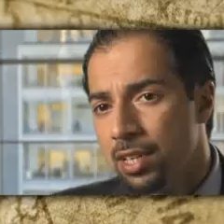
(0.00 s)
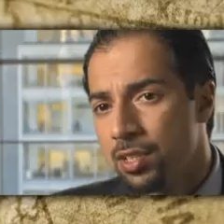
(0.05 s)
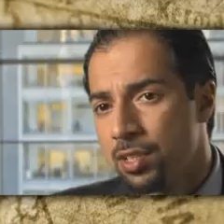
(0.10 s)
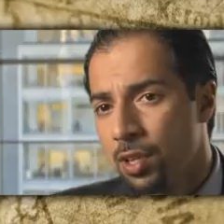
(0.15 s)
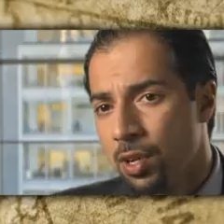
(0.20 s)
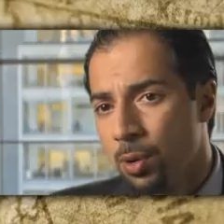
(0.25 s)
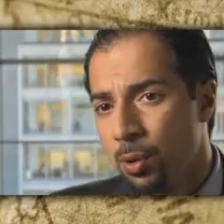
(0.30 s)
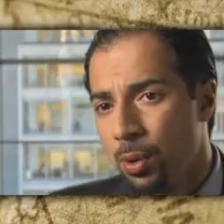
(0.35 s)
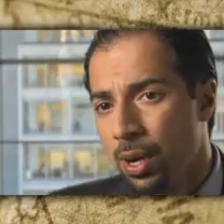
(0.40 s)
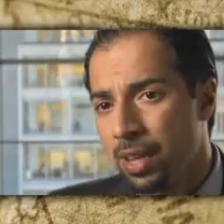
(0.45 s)

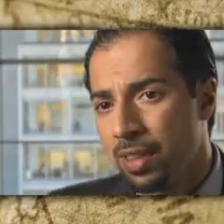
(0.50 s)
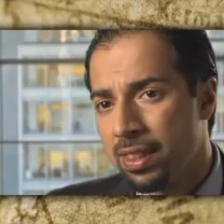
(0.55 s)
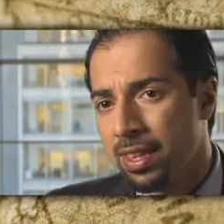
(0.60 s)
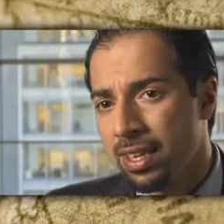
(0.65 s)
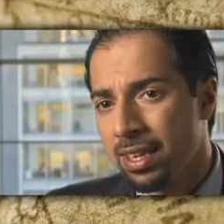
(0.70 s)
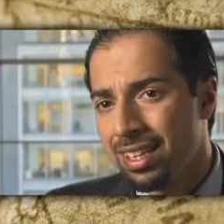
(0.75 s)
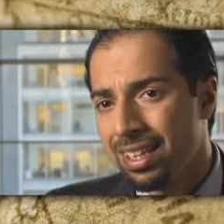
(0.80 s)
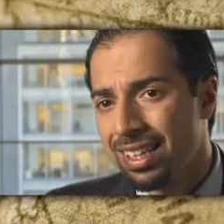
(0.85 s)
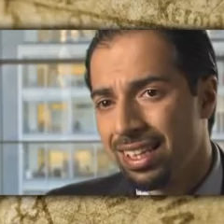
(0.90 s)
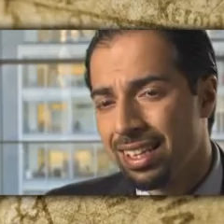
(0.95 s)
So I
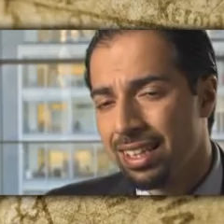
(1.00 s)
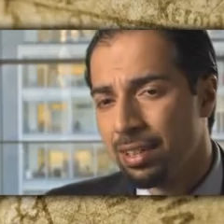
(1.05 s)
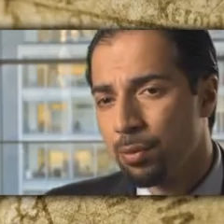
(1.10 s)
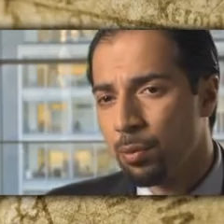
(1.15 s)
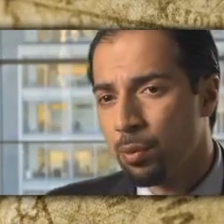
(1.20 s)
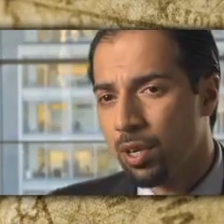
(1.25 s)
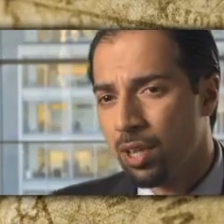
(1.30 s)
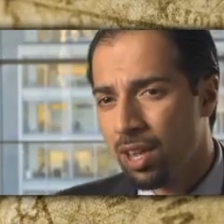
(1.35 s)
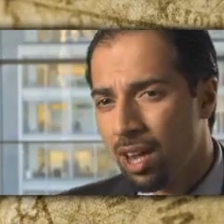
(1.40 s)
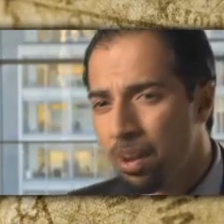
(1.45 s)
think
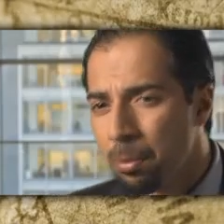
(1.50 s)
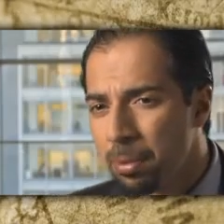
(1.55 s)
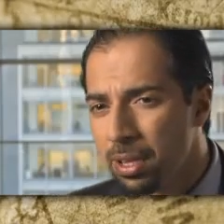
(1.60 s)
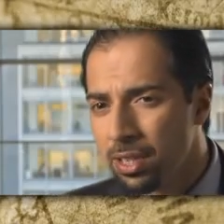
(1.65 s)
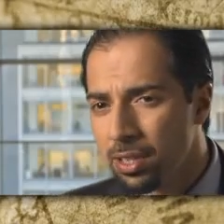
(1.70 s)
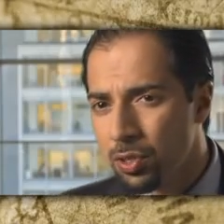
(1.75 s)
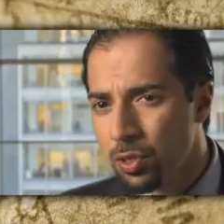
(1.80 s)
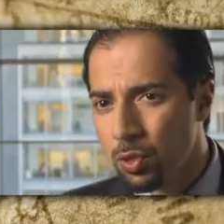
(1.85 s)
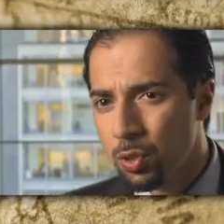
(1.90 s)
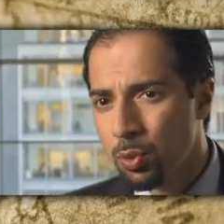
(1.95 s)
we're
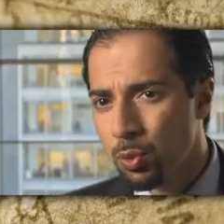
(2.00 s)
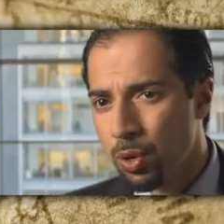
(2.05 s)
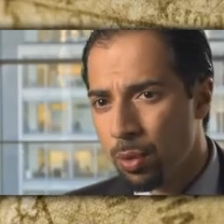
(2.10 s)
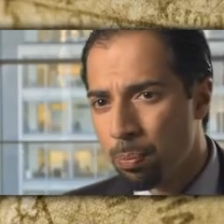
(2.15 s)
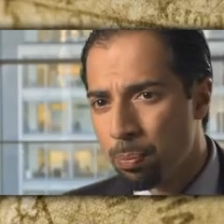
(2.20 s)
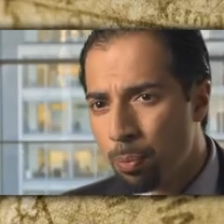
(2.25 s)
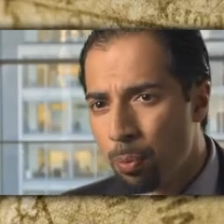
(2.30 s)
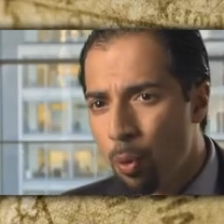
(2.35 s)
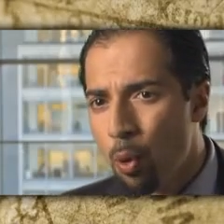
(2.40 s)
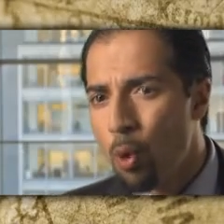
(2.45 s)
coming to a
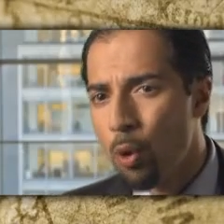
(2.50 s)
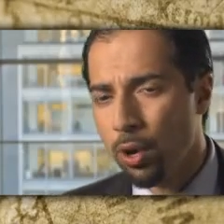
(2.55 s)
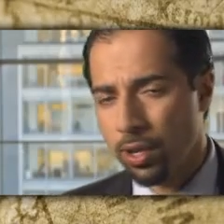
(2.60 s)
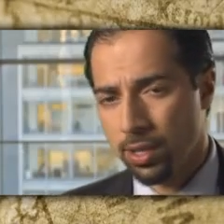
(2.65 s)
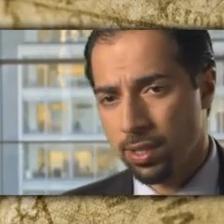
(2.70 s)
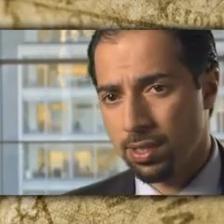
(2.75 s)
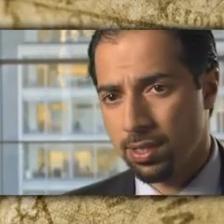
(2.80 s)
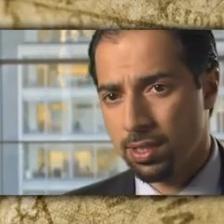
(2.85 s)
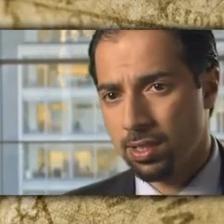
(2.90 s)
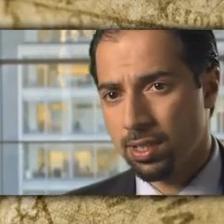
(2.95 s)

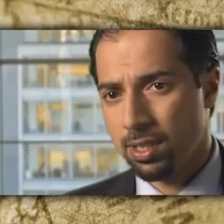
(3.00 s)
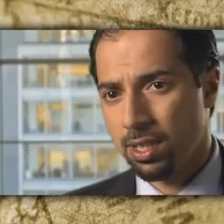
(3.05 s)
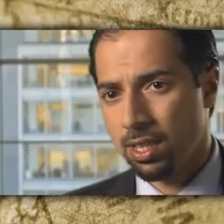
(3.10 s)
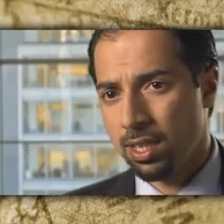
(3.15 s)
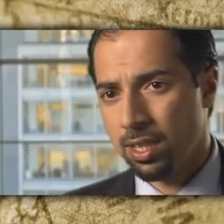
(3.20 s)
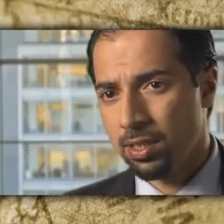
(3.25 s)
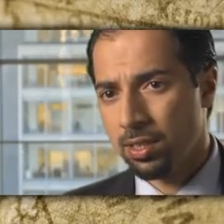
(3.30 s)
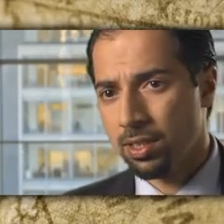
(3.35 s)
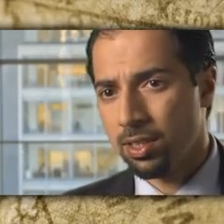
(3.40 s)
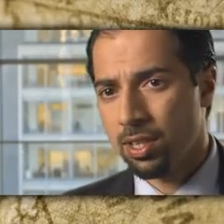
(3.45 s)
point
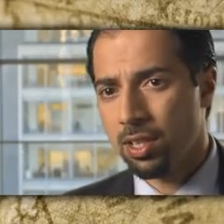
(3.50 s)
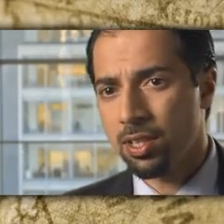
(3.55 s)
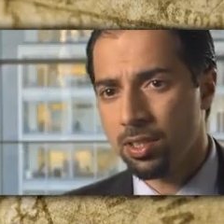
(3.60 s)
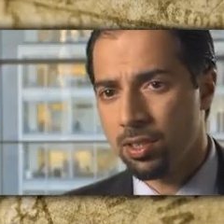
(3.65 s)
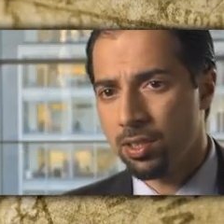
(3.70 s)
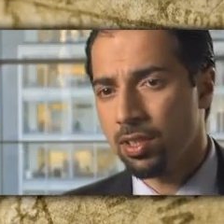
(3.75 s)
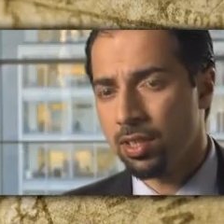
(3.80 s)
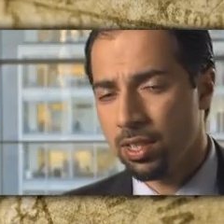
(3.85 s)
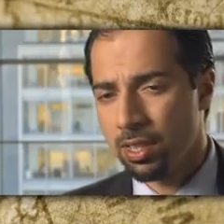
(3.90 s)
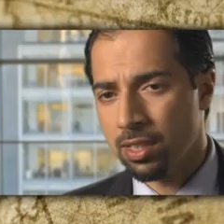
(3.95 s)
in
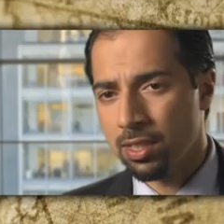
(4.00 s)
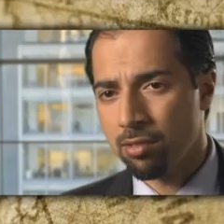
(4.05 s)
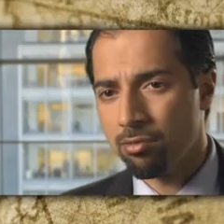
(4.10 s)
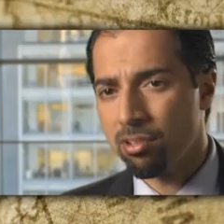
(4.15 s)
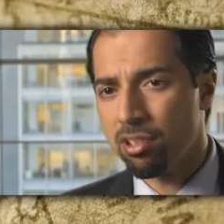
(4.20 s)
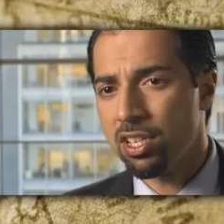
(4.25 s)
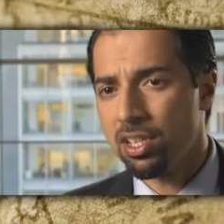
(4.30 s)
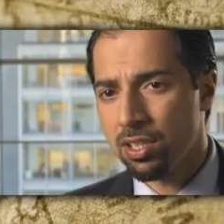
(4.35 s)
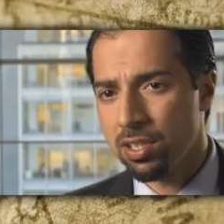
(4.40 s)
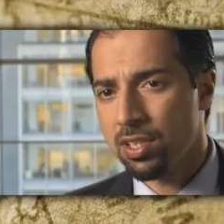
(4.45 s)
the
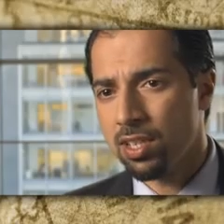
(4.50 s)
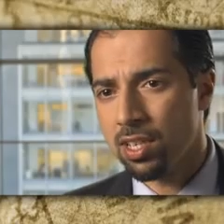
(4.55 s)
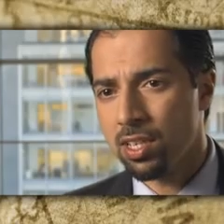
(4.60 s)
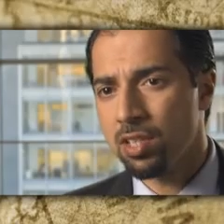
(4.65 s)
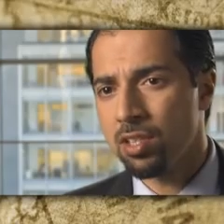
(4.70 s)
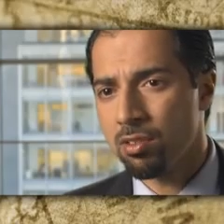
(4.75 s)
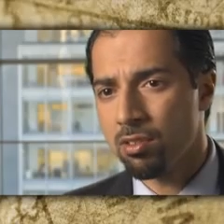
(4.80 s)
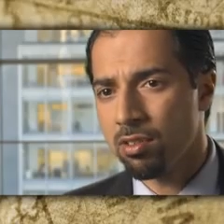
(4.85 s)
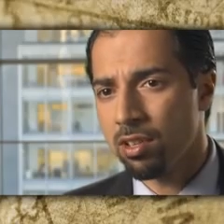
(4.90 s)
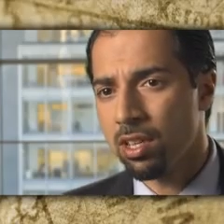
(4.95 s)
region's
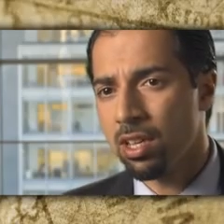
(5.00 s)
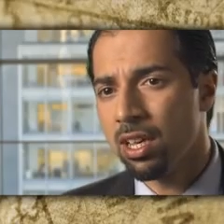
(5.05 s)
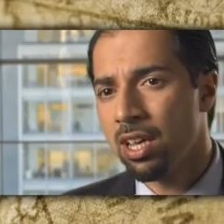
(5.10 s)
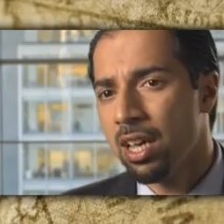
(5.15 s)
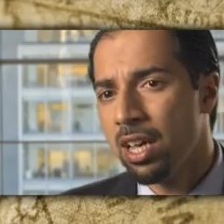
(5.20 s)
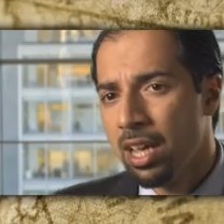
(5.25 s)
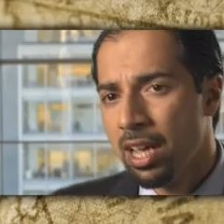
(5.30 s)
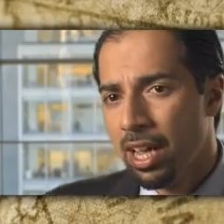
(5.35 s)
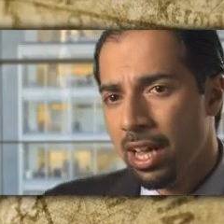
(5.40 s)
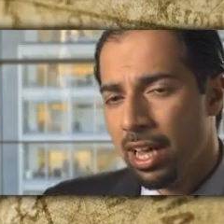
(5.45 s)
history
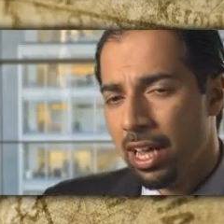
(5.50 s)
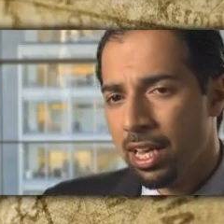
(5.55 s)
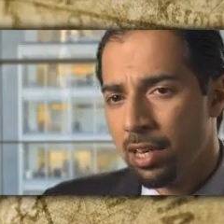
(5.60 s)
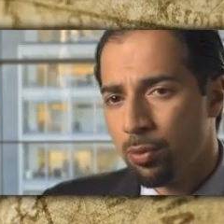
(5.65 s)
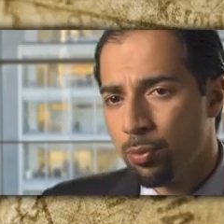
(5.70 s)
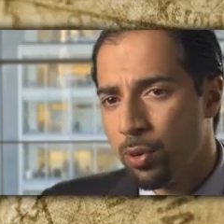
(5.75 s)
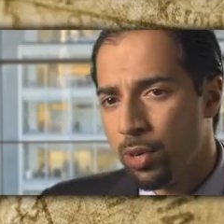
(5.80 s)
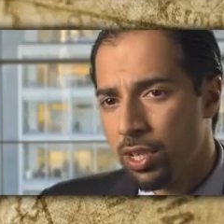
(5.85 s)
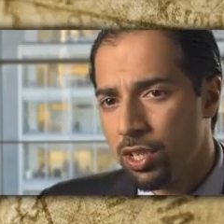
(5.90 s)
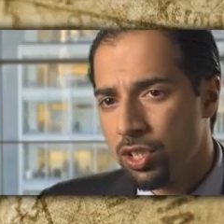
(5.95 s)

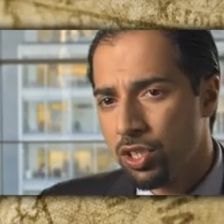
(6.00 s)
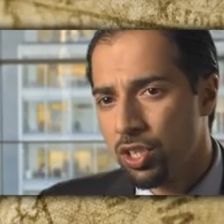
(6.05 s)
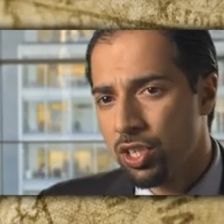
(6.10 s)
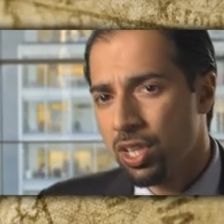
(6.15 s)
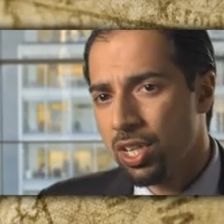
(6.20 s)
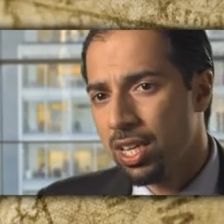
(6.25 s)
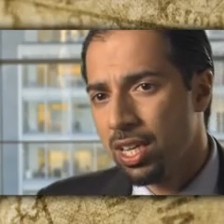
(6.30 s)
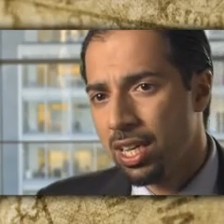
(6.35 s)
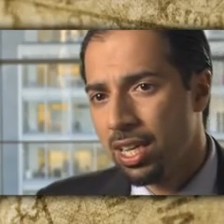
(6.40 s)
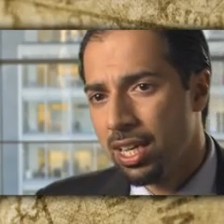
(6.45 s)
in which
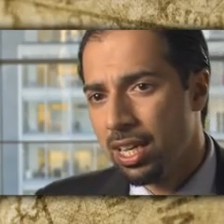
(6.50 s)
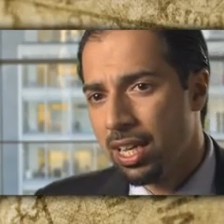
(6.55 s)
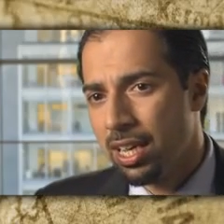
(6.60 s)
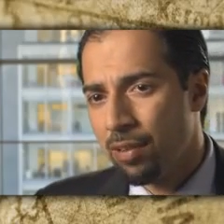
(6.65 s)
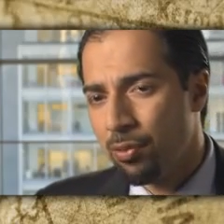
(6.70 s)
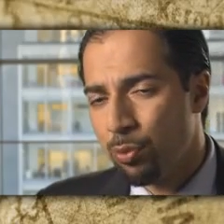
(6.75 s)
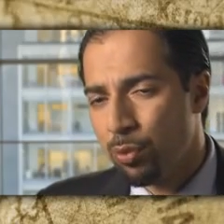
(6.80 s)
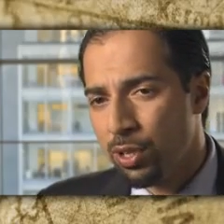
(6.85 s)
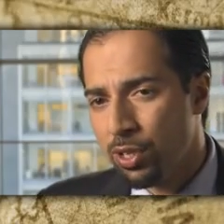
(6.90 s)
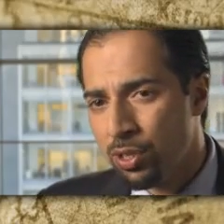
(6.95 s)

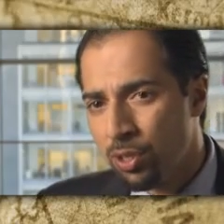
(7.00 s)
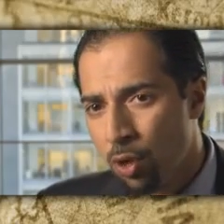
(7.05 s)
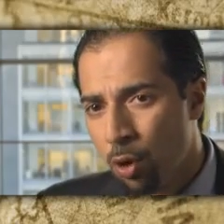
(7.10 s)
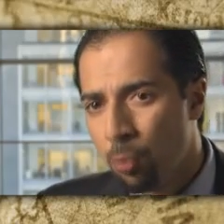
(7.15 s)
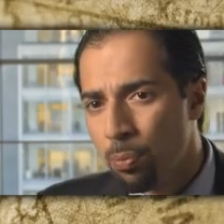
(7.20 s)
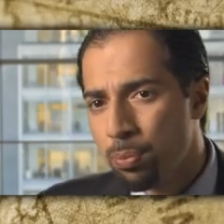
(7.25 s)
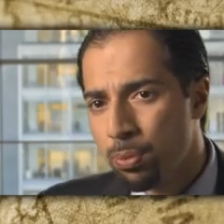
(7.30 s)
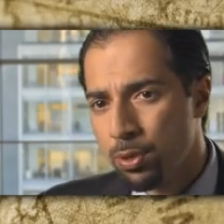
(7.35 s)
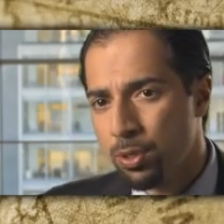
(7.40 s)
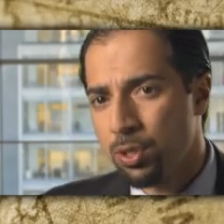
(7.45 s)
if we
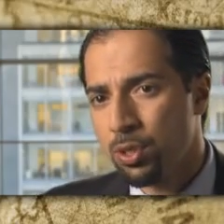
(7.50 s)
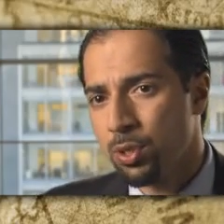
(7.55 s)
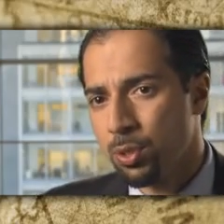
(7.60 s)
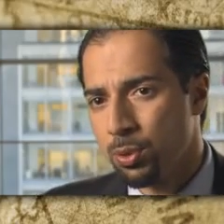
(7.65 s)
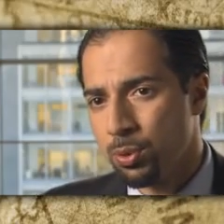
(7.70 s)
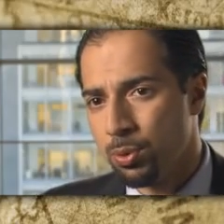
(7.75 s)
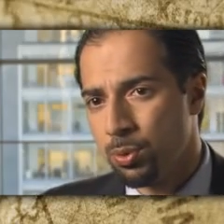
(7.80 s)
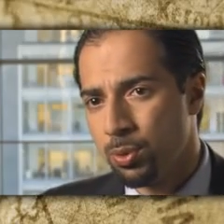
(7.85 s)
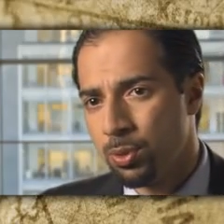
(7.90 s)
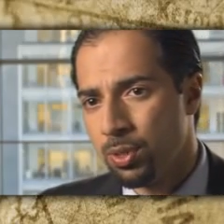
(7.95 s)
don't
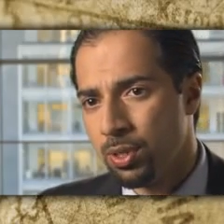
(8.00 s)
pursue